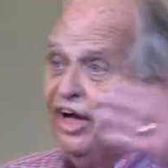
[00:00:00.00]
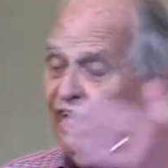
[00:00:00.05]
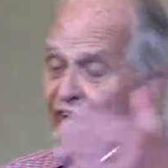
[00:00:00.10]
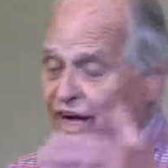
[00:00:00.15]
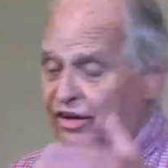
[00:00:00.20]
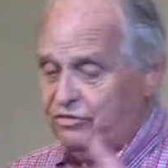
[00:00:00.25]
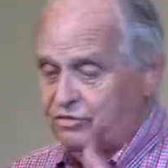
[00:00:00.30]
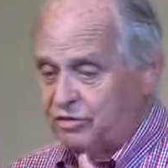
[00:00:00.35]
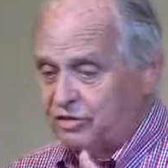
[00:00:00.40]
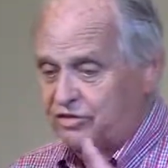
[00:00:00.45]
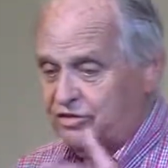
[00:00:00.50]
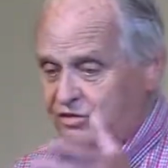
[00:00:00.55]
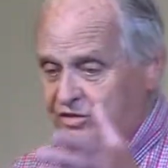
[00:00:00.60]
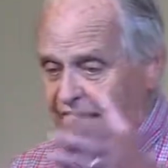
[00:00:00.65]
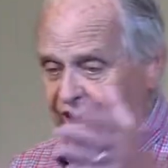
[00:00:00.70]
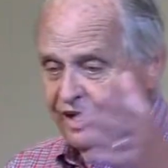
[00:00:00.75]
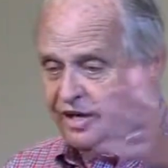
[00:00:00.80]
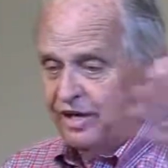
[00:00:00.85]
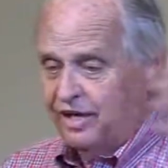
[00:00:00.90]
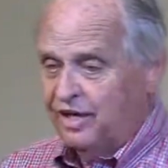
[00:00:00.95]
Ezra is
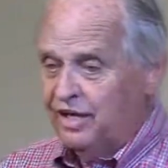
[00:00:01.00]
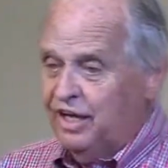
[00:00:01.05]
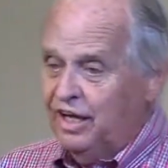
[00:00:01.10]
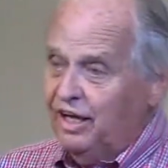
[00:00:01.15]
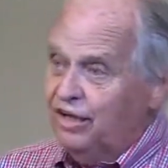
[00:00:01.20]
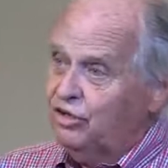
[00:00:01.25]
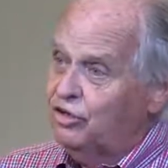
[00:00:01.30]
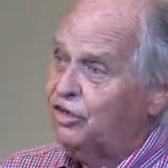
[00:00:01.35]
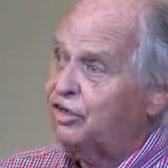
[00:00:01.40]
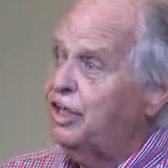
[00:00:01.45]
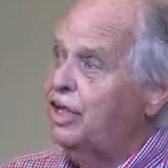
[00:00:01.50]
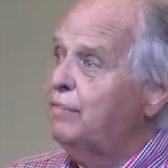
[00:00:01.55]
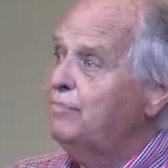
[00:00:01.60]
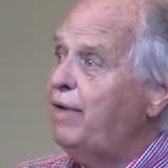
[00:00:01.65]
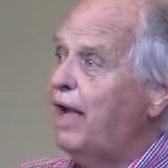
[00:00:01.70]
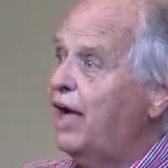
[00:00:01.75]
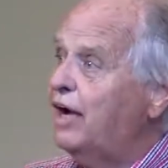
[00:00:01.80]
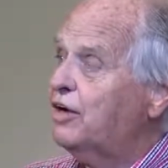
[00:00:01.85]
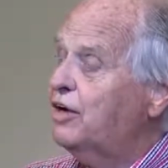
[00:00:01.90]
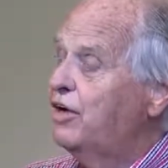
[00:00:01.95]
standing, looking
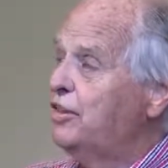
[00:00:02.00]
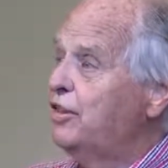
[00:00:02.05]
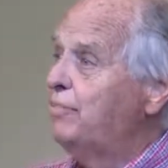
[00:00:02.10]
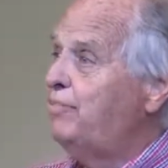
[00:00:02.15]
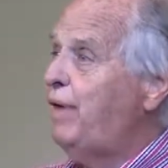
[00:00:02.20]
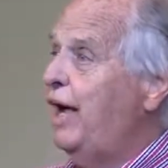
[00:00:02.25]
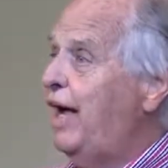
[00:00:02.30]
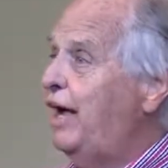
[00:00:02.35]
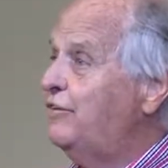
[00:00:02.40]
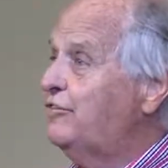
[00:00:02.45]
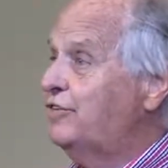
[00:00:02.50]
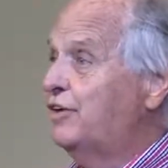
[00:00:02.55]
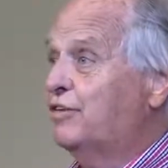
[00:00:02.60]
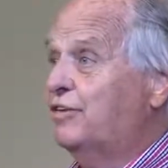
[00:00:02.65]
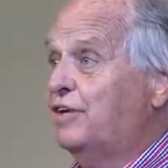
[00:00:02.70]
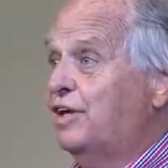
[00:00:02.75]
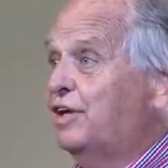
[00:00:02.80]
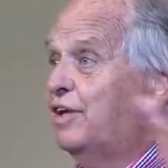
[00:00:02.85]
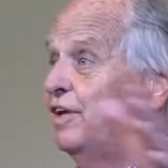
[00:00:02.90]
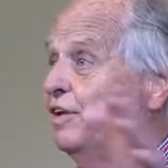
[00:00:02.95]
back on the past and
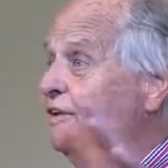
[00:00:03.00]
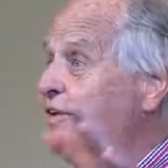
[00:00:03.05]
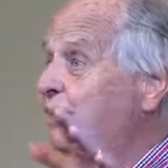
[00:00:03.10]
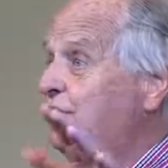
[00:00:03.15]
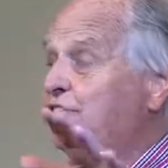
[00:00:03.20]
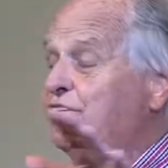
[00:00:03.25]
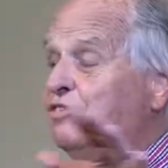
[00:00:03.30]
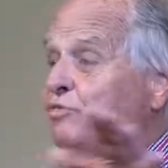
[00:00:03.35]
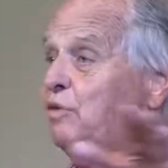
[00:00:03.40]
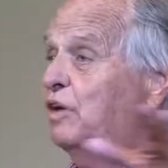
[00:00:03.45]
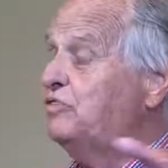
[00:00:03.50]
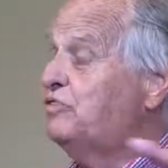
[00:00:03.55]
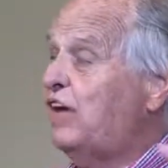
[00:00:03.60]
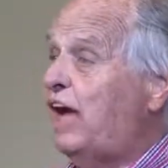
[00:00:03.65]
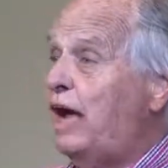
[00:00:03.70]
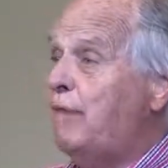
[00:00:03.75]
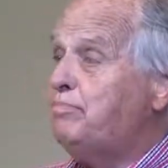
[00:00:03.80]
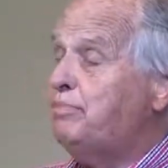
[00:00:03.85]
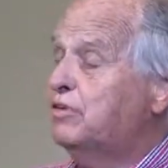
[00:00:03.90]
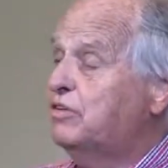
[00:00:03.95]
thinking, this is what's
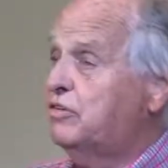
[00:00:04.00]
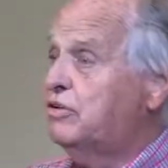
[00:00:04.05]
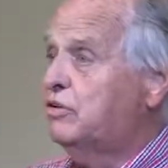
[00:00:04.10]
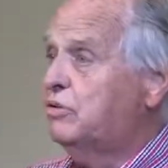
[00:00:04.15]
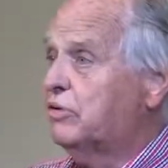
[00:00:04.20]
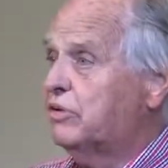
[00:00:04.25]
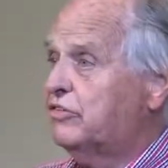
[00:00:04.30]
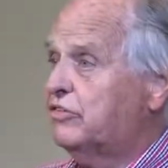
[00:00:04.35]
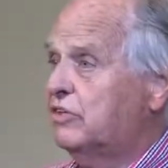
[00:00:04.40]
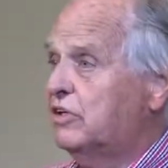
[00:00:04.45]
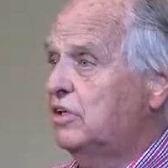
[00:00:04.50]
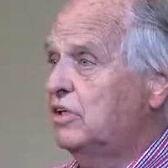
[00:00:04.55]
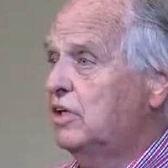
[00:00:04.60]
happened to us.